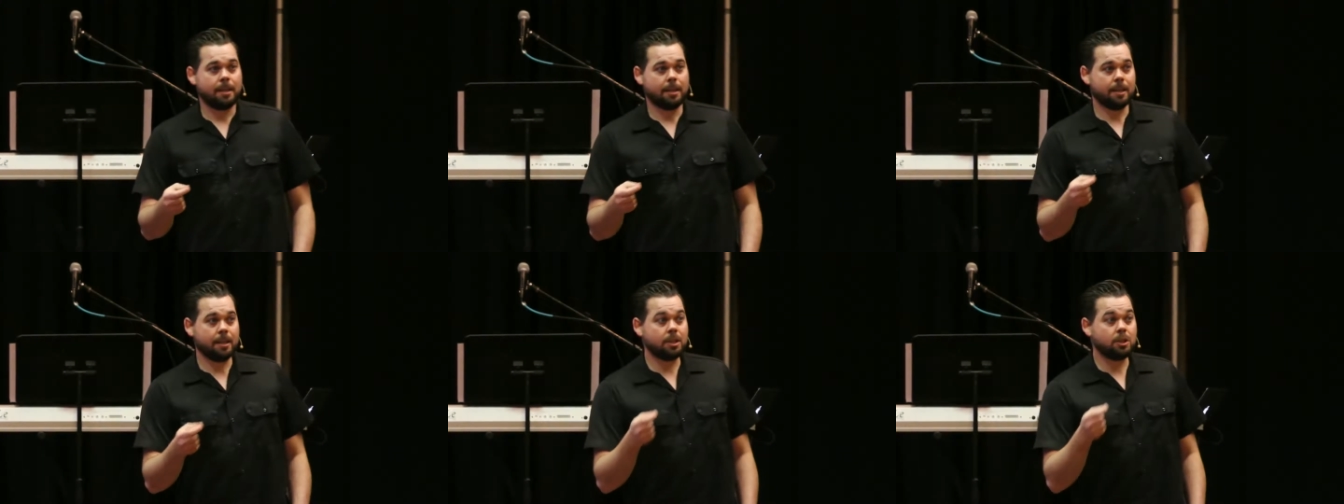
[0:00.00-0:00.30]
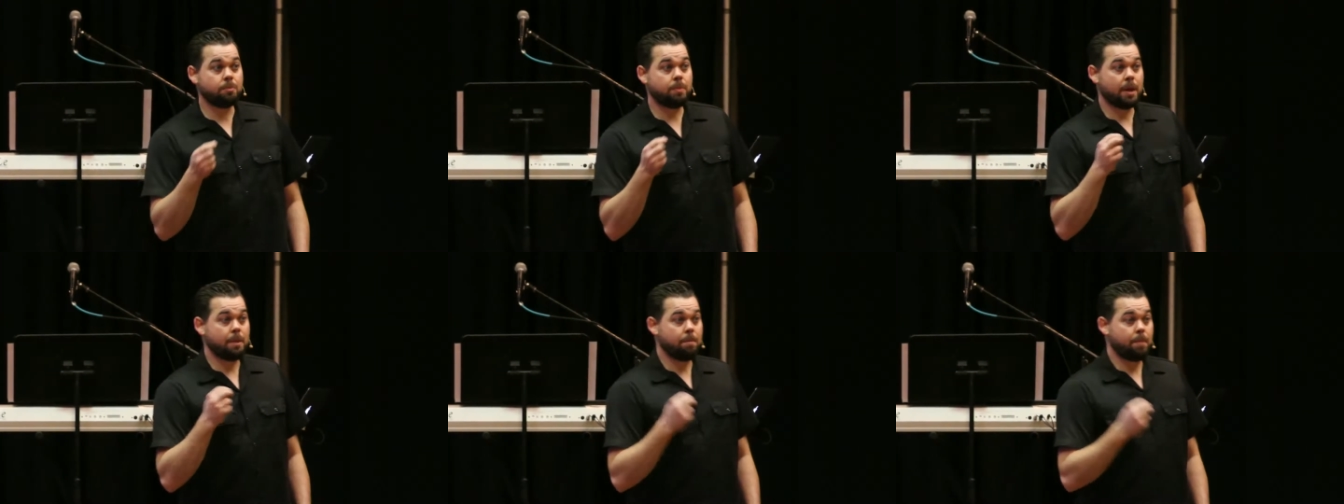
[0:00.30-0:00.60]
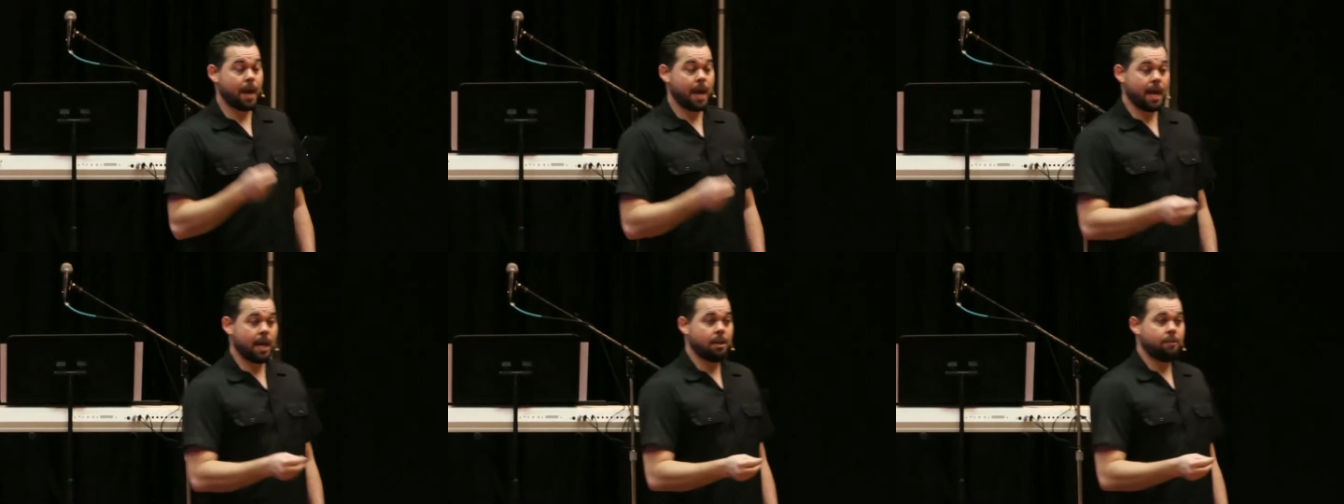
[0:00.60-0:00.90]
it has been
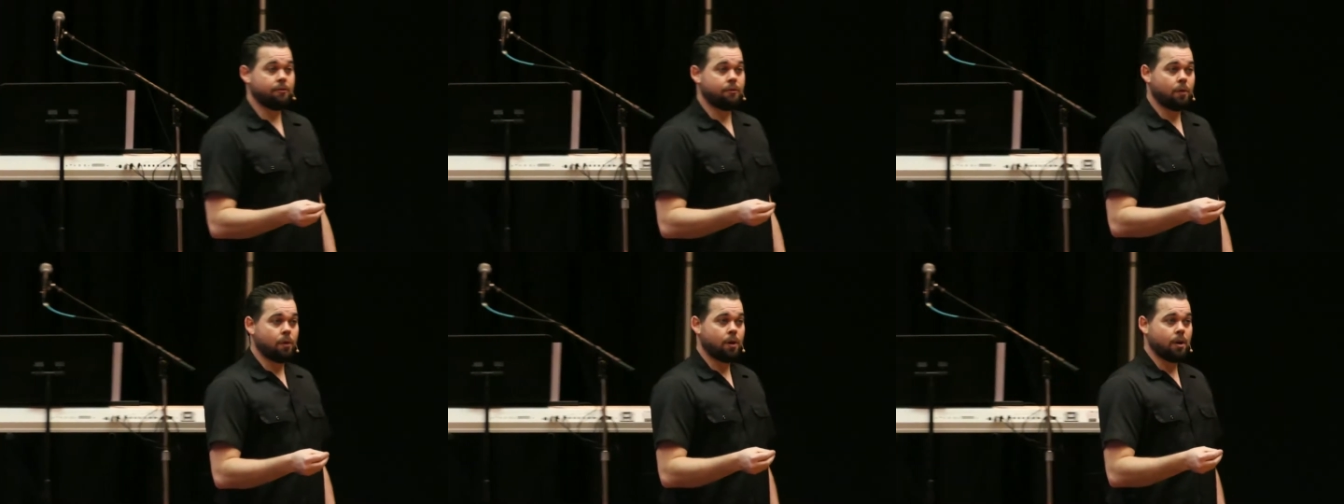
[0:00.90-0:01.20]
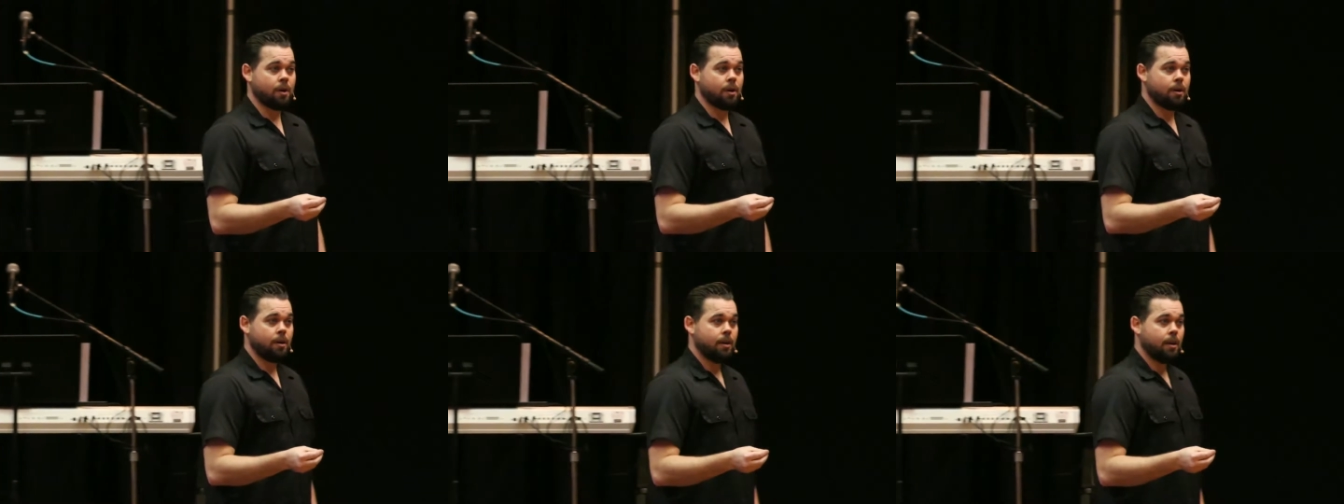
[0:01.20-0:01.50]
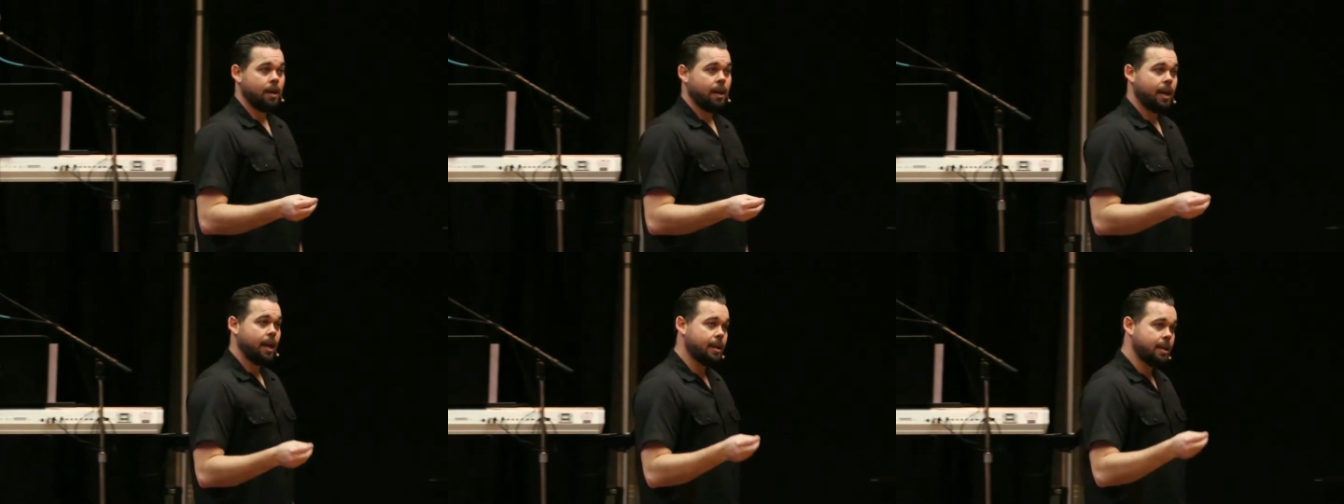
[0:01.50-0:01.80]
paid for,
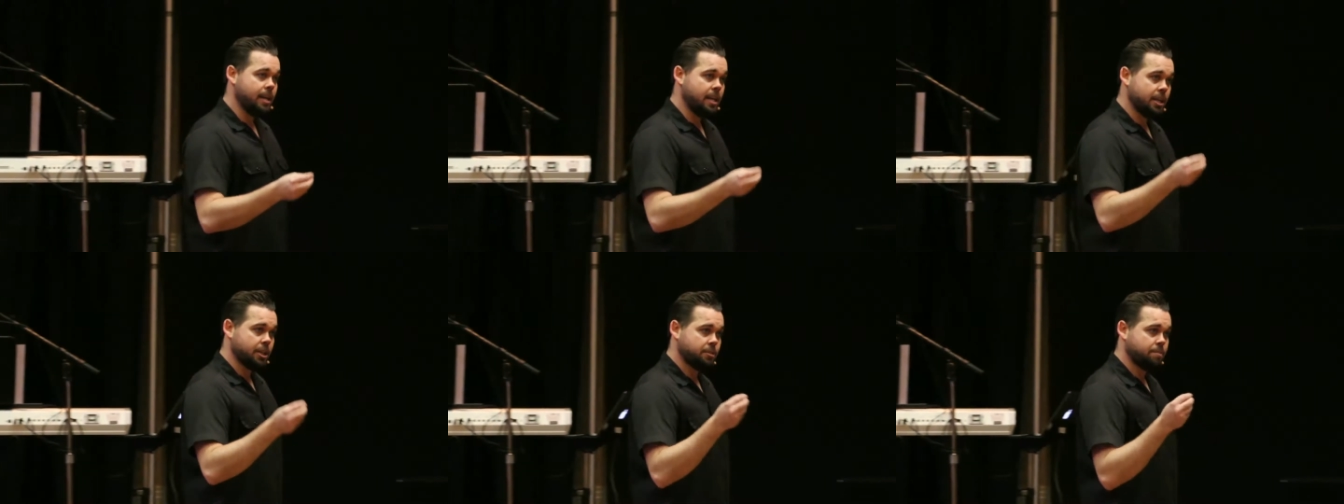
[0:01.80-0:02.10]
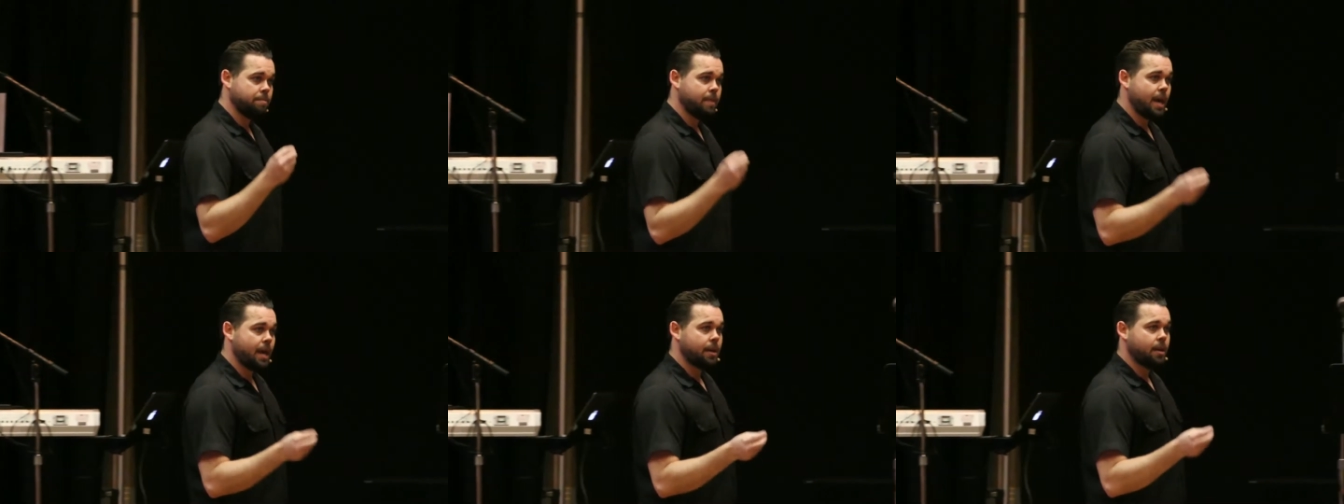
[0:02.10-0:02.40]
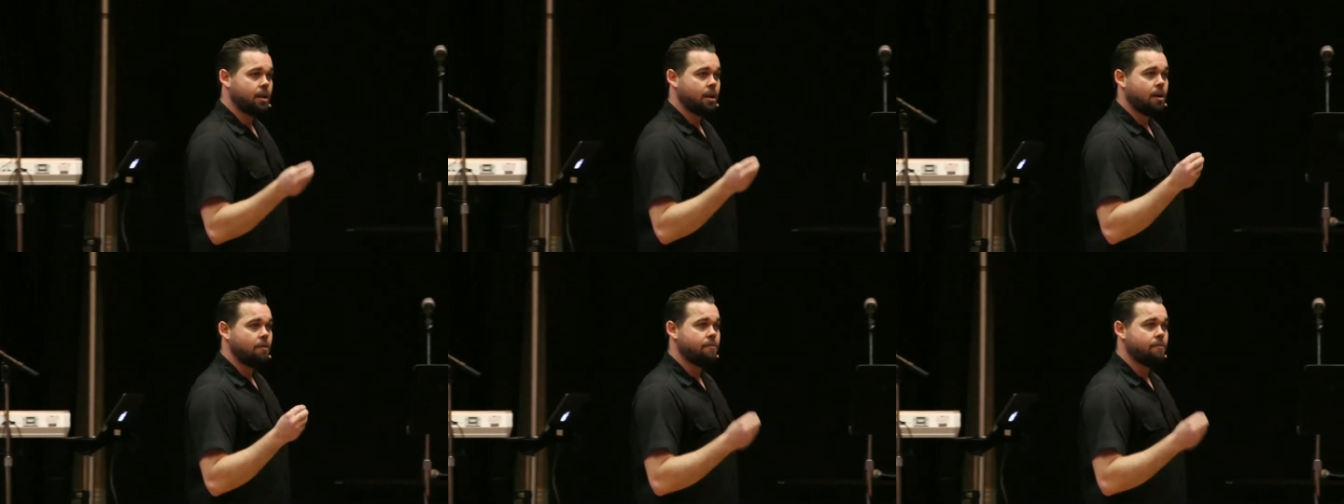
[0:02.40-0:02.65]
and He has made it